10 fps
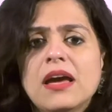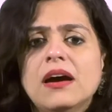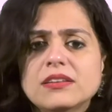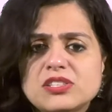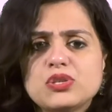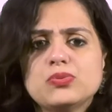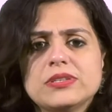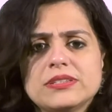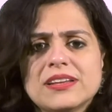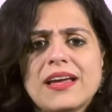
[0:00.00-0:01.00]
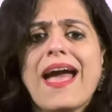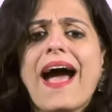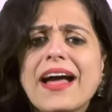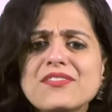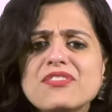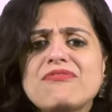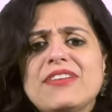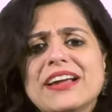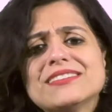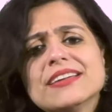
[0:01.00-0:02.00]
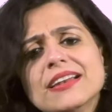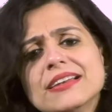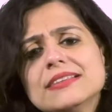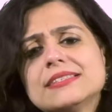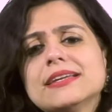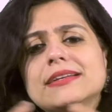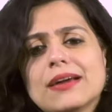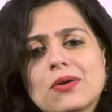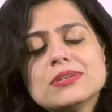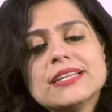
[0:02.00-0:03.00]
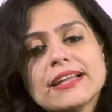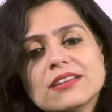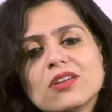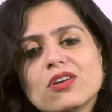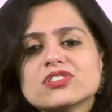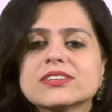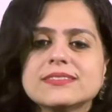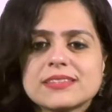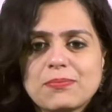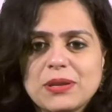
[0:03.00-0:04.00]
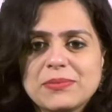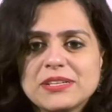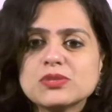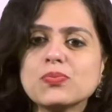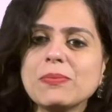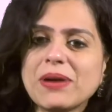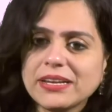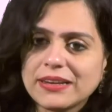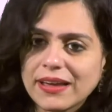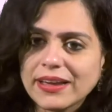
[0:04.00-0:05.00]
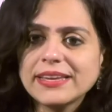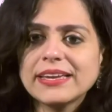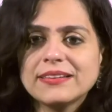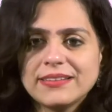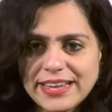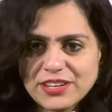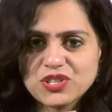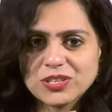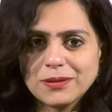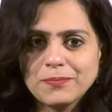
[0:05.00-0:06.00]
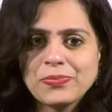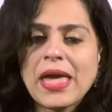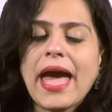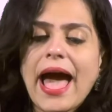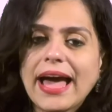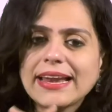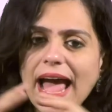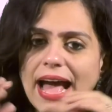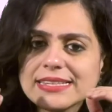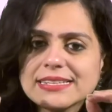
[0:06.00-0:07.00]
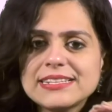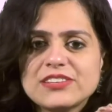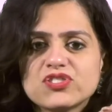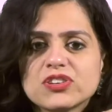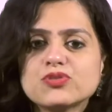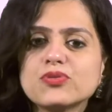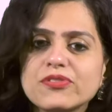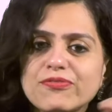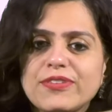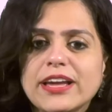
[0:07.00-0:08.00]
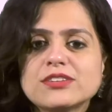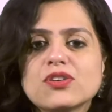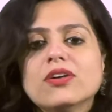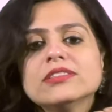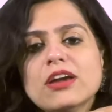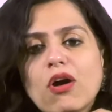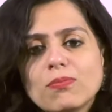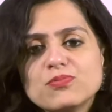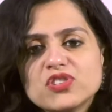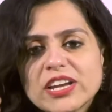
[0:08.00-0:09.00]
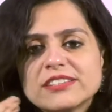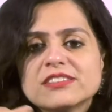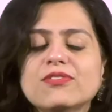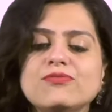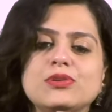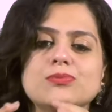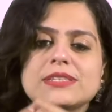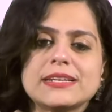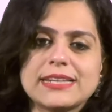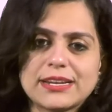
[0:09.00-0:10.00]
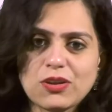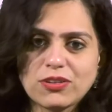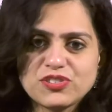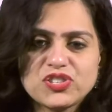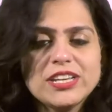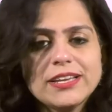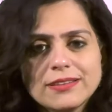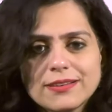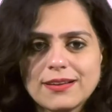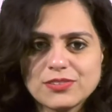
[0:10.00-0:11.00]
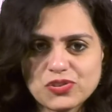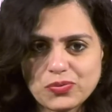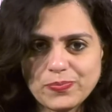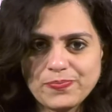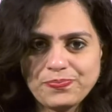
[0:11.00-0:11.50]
a student, and reflecting and listing down technological supplements we might like in a lecture, and as a teacher to reflect on the objective of using technology in the classroom.